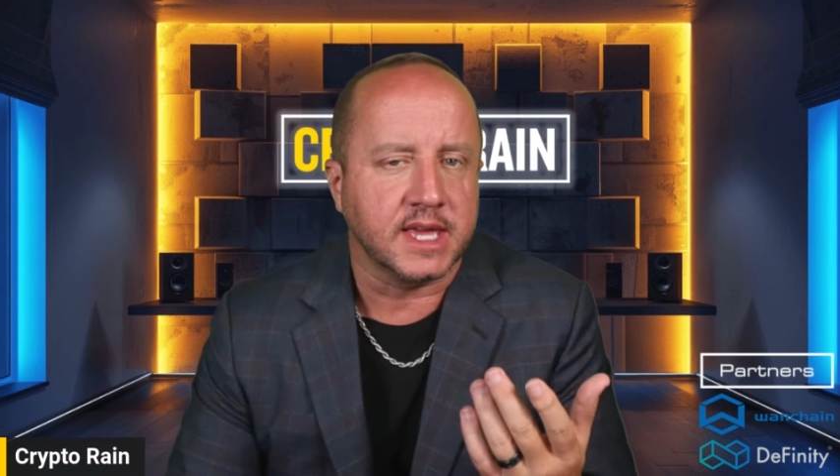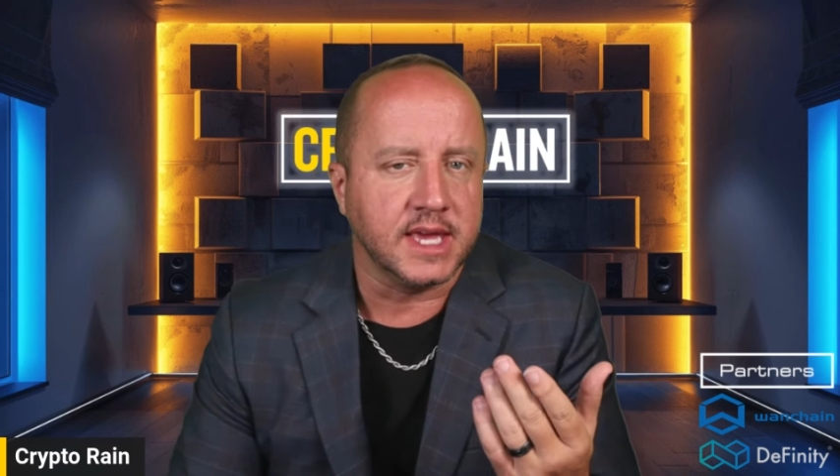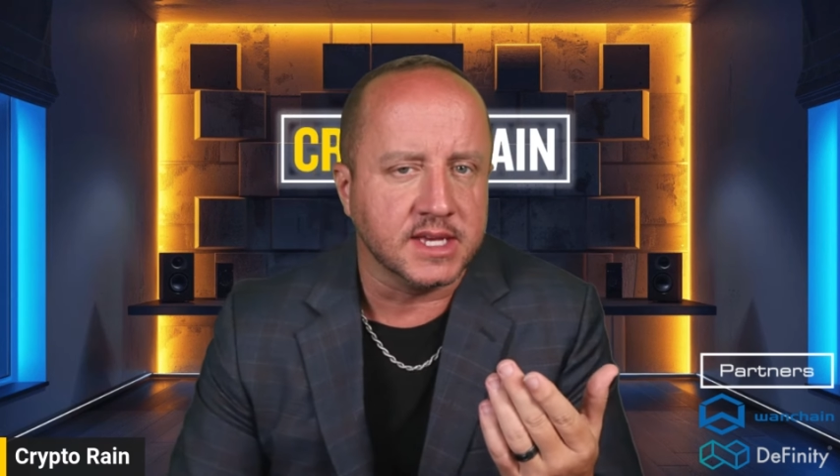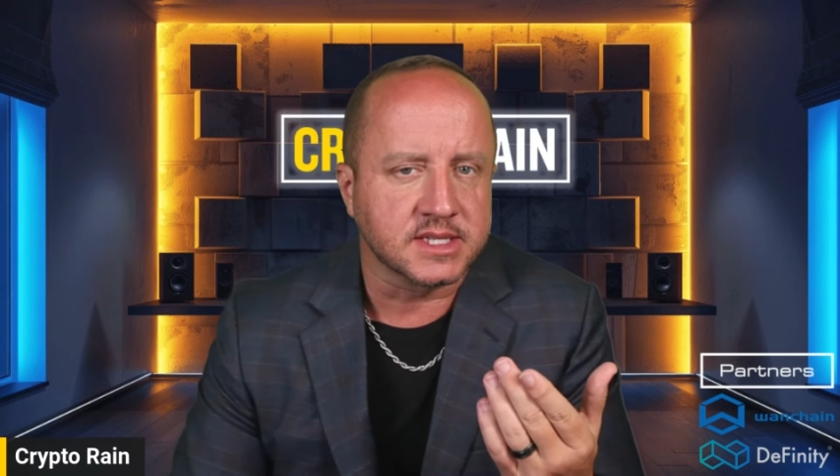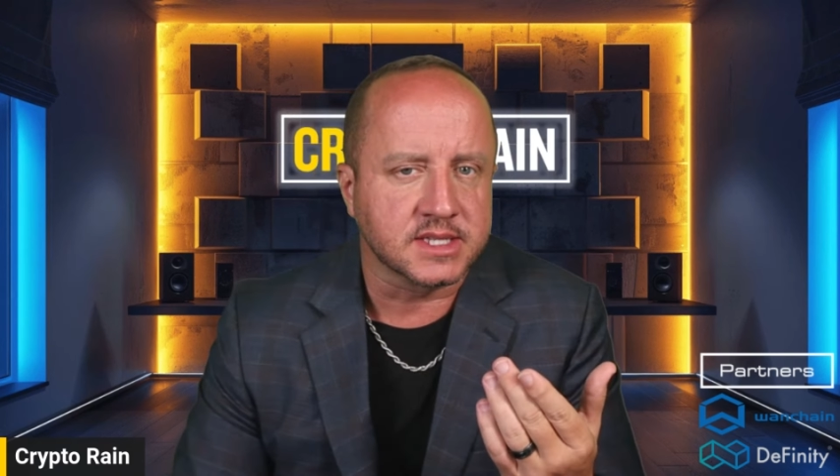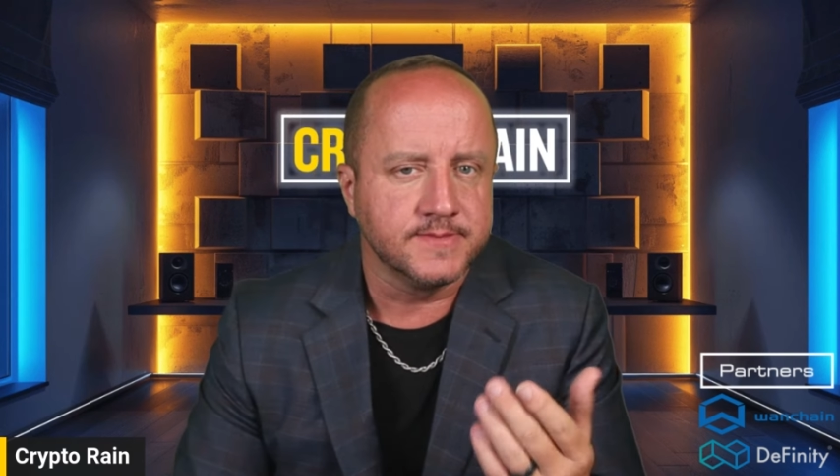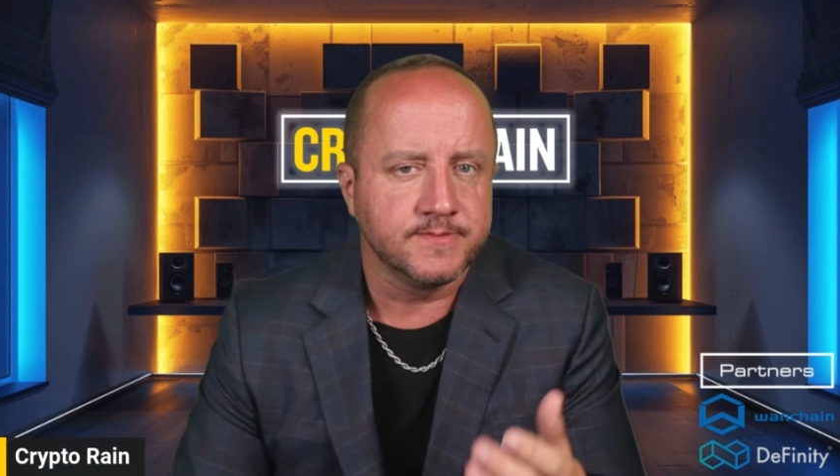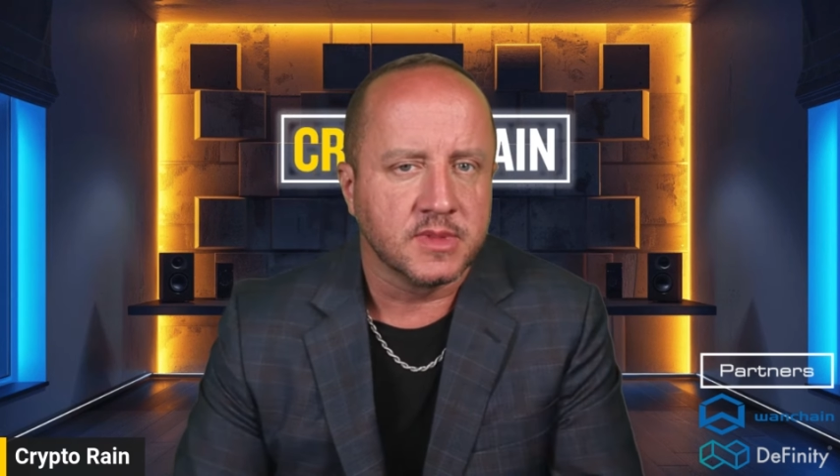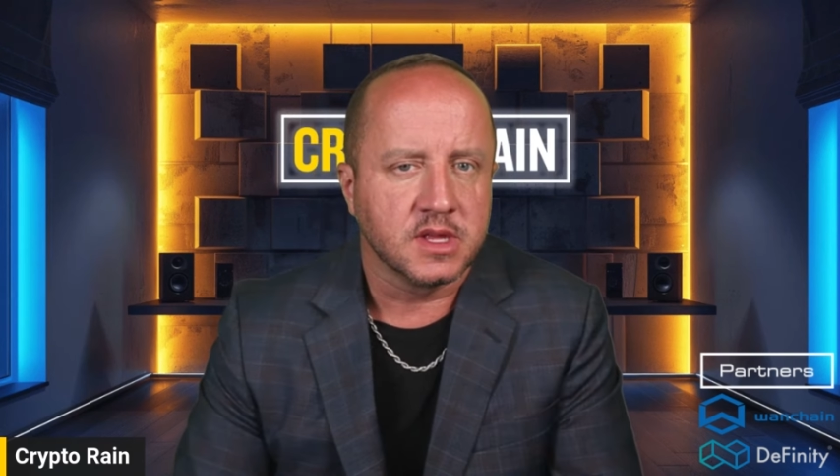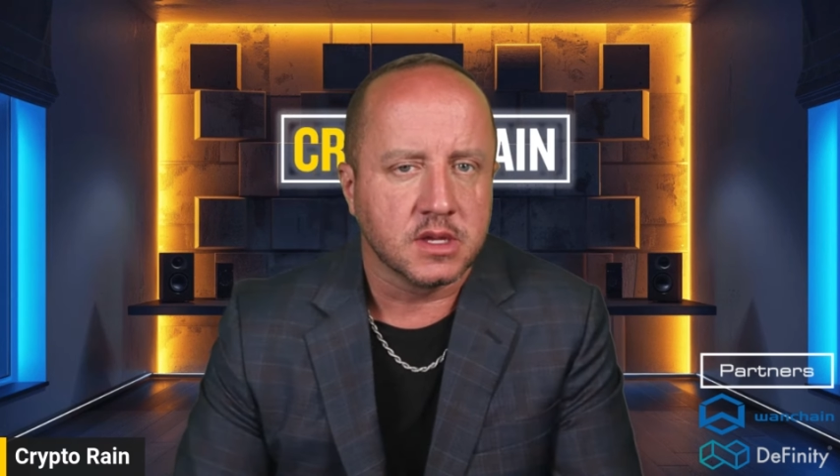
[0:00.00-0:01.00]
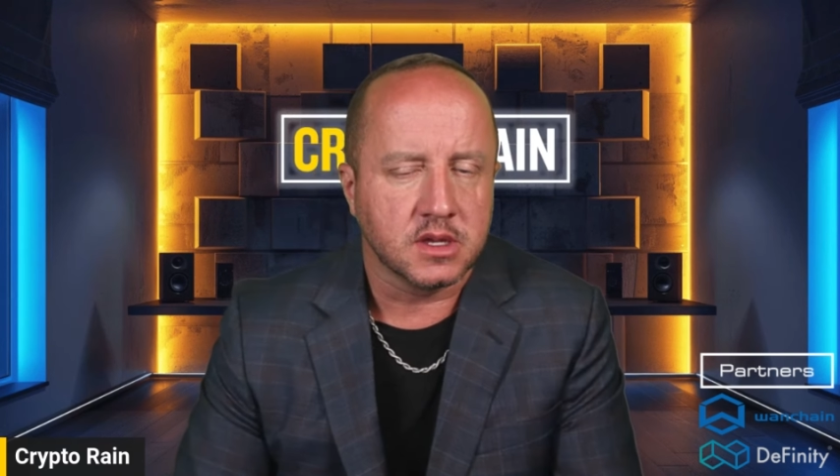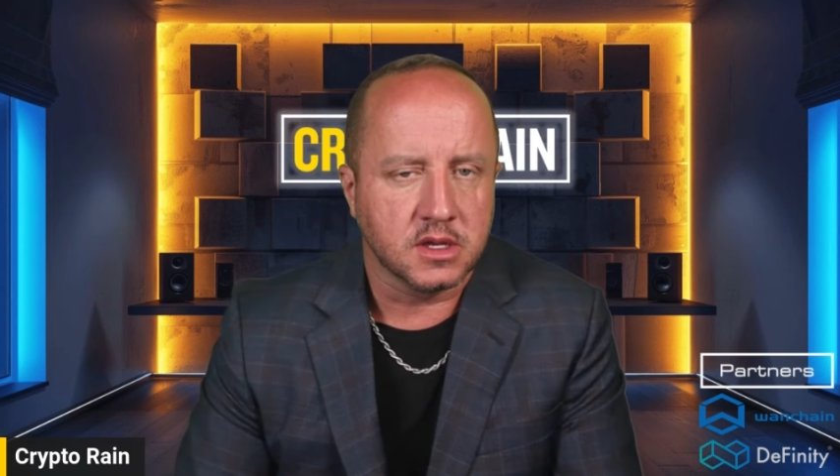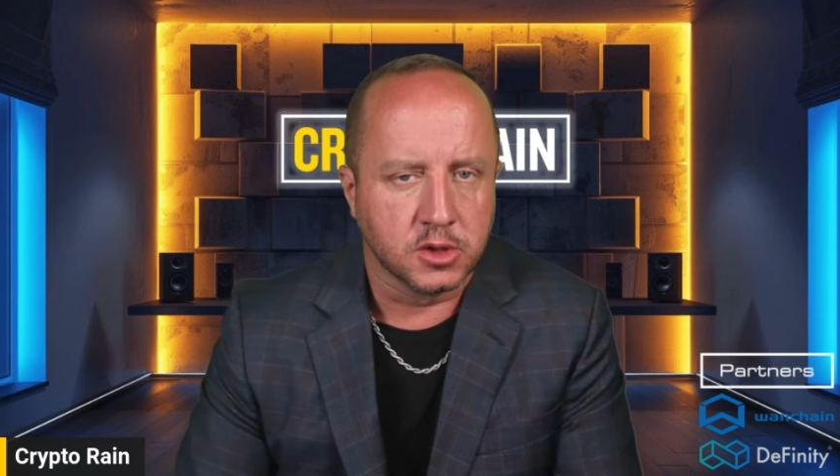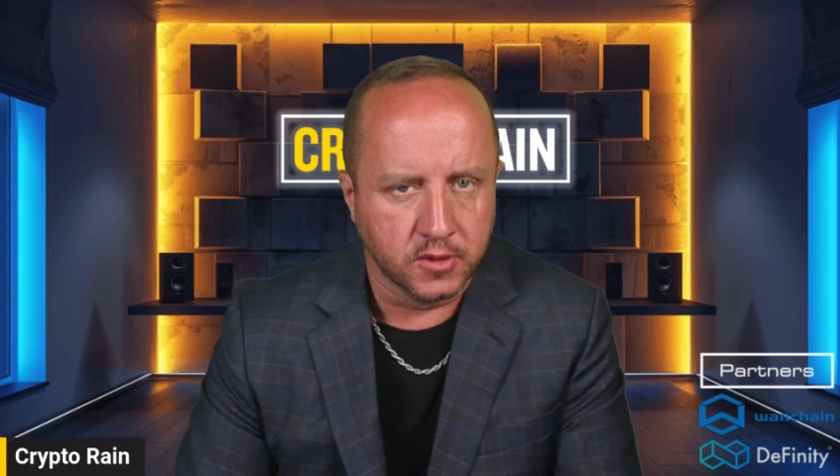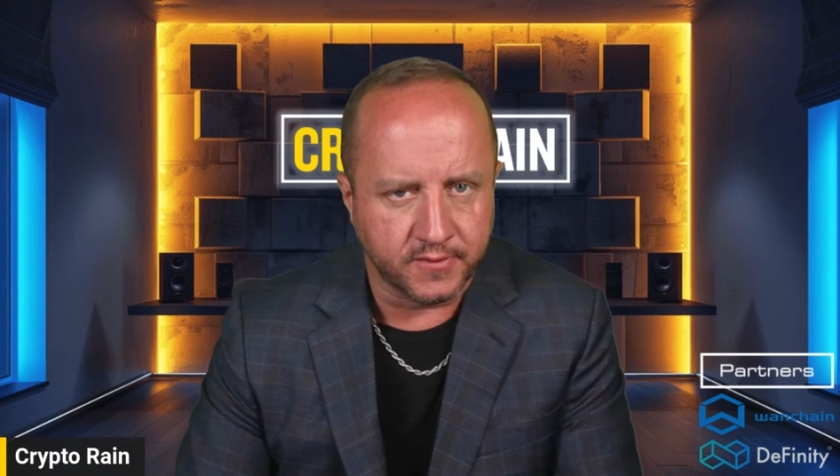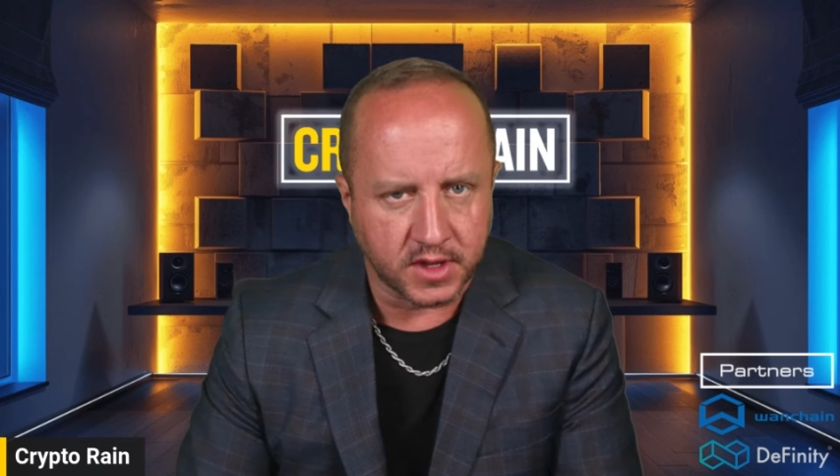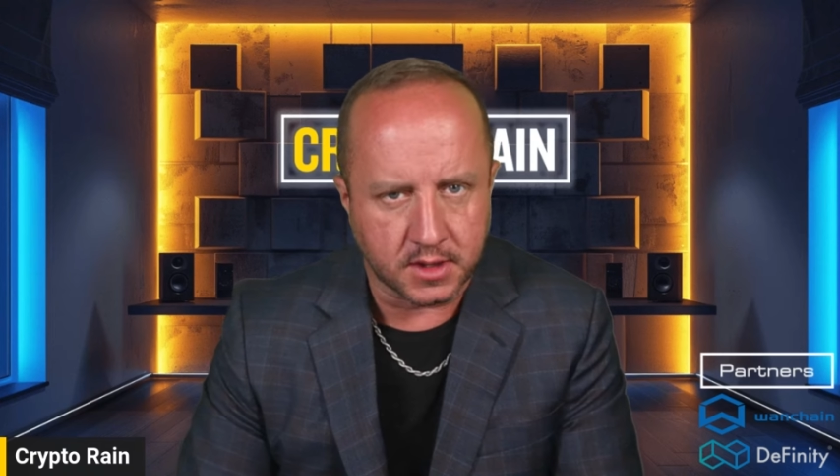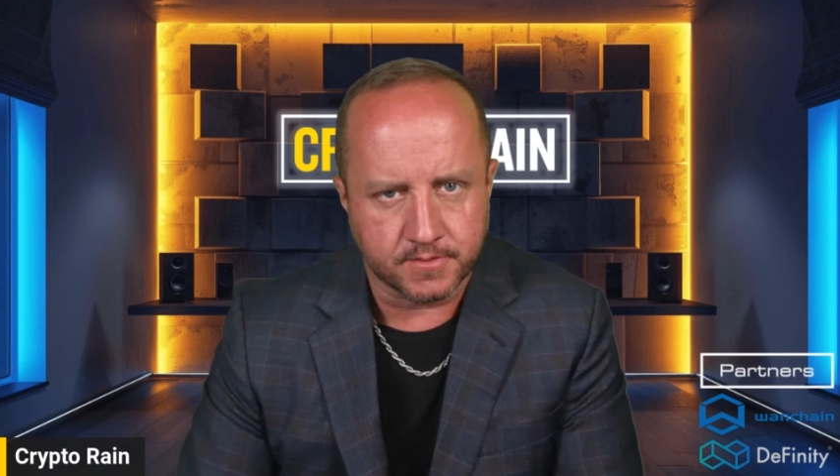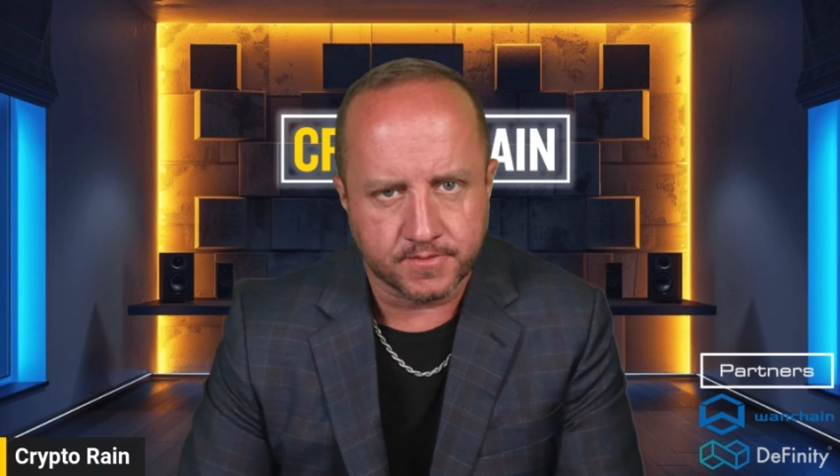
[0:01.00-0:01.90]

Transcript: is Illuvium.